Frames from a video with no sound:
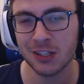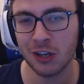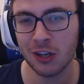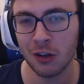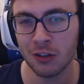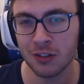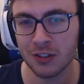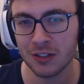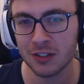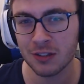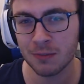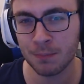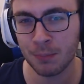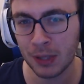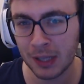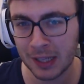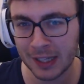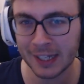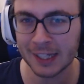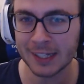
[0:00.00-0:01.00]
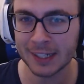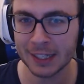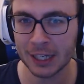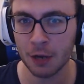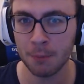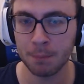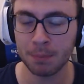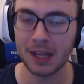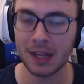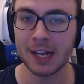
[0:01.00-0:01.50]
completely
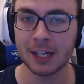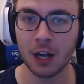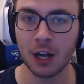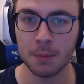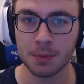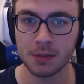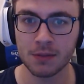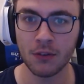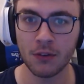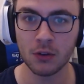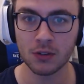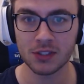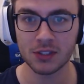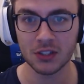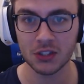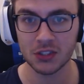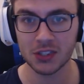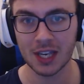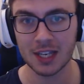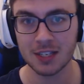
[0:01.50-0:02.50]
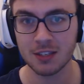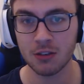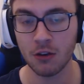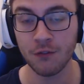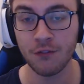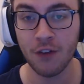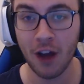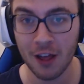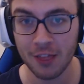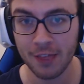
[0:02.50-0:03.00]
on Black Ops 4's success so
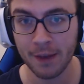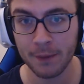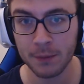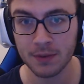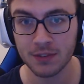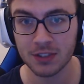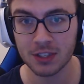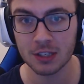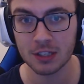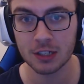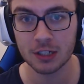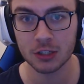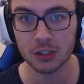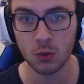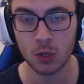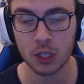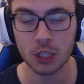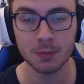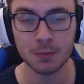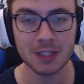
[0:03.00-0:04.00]
far that we've seen on Twitch,